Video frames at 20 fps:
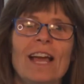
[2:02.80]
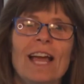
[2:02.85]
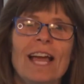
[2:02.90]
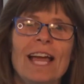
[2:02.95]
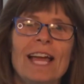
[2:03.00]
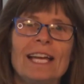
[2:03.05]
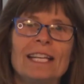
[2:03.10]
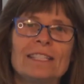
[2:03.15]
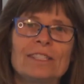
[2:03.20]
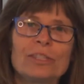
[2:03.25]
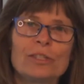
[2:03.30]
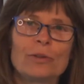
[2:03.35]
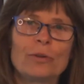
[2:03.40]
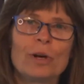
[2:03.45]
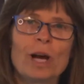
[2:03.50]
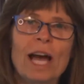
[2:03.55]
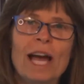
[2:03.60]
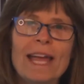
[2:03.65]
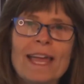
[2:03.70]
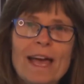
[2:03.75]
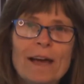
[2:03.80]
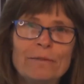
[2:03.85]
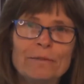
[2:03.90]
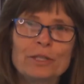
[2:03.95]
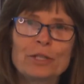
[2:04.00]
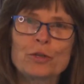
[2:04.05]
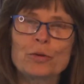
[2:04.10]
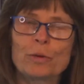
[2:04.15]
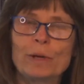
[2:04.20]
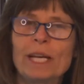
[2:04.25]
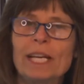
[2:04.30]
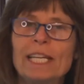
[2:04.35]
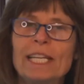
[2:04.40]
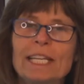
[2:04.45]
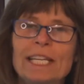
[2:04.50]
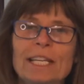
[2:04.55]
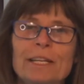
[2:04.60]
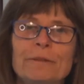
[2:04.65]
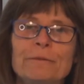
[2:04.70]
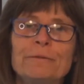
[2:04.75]
and so I have a tray
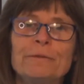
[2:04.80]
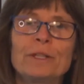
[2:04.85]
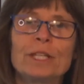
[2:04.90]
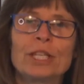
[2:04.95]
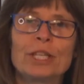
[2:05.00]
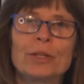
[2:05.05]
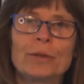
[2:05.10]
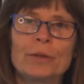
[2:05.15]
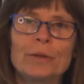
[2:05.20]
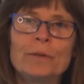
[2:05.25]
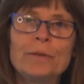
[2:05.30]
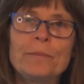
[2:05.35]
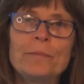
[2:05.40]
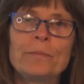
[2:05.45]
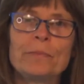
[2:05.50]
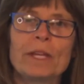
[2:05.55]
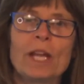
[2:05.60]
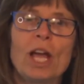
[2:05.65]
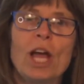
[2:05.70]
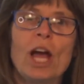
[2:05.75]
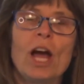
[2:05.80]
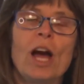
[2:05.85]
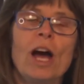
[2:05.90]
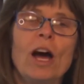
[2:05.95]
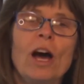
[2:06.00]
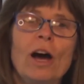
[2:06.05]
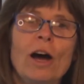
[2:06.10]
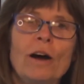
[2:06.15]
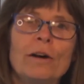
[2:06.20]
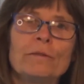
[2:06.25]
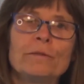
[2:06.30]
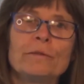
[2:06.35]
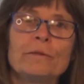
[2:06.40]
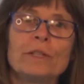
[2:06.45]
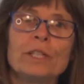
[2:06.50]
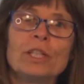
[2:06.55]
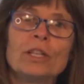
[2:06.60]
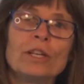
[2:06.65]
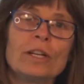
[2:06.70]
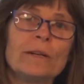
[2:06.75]
here for you of
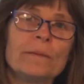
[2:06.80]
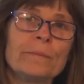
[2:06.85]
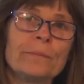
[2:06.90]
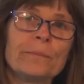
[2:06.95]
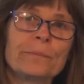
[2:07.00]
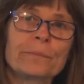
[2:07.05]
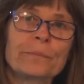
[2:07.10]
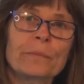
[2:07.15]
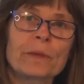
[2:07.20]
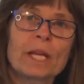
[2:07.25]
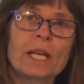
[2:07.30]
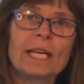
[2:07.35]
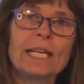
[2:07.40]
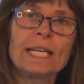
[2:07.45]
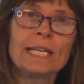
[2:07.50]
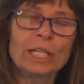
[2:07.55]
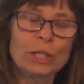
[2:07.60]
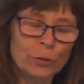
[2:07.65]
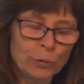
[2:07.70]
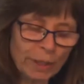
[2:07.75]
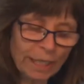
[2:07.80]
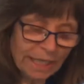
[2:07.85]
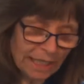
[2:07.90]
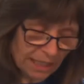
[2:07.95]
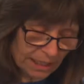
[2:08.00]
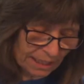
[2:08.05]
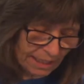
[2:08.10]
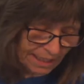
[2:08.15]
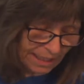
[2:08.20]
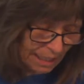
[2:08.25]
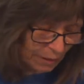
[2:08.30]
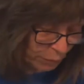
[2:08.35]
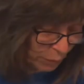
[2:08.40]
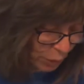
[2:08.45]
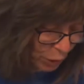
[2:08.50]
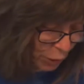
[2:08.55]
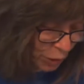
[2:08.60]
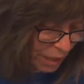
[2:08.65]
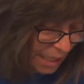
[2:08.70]
ingredients that we could